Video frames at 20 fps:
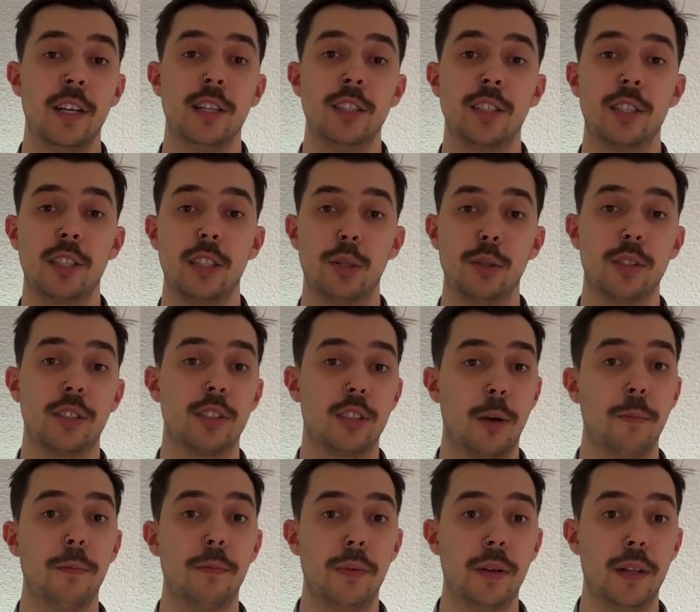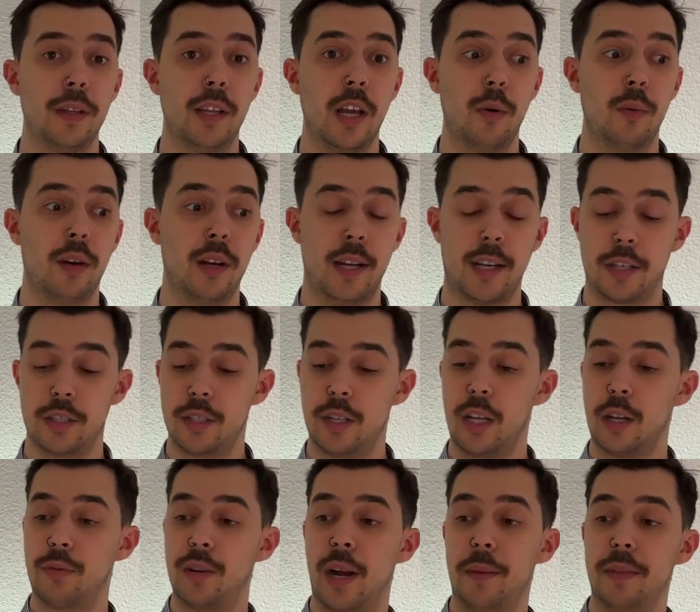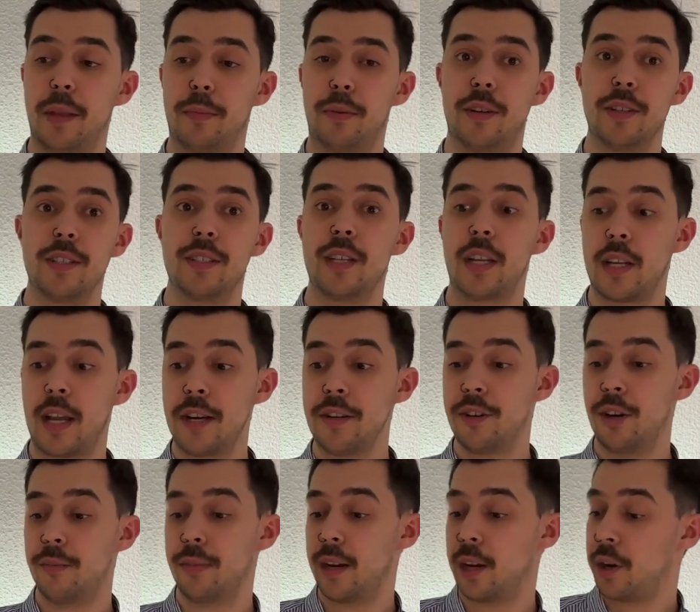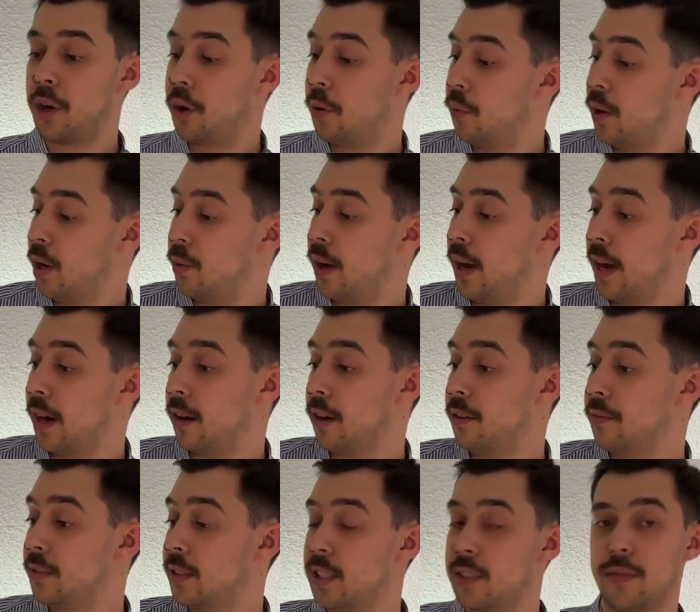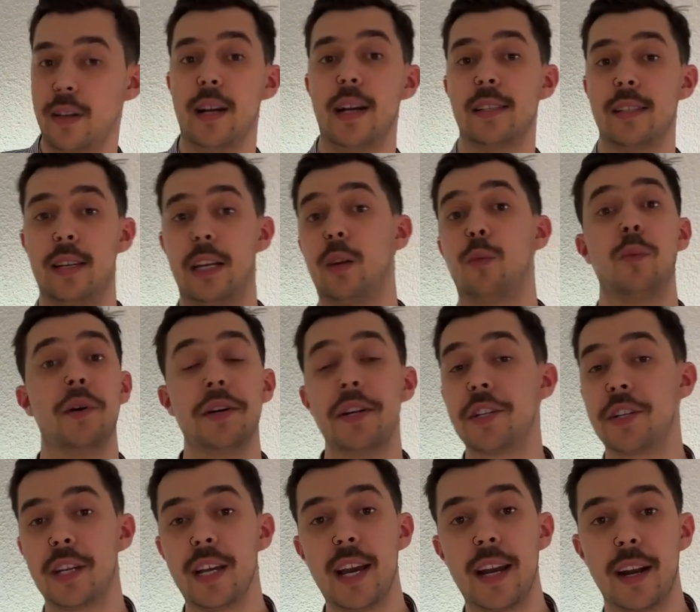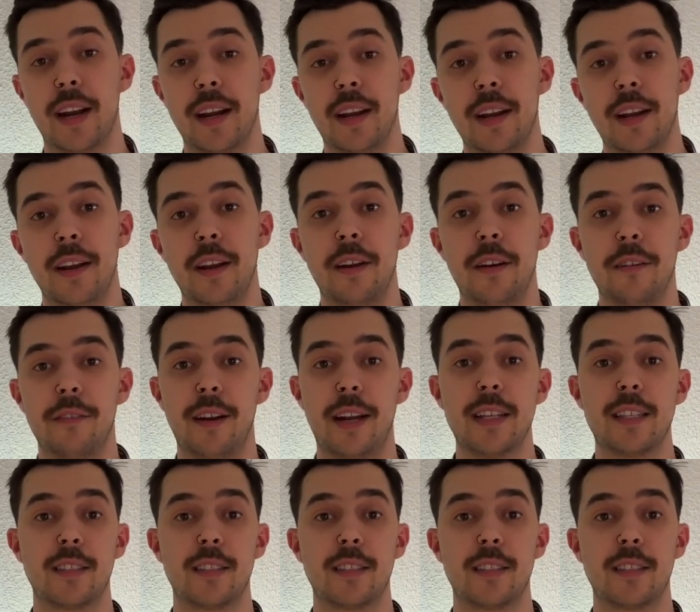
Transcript: So something that will actually grab the person's attention and be like, "Oh wow, I love this vase. Like, where did you get it?" Right?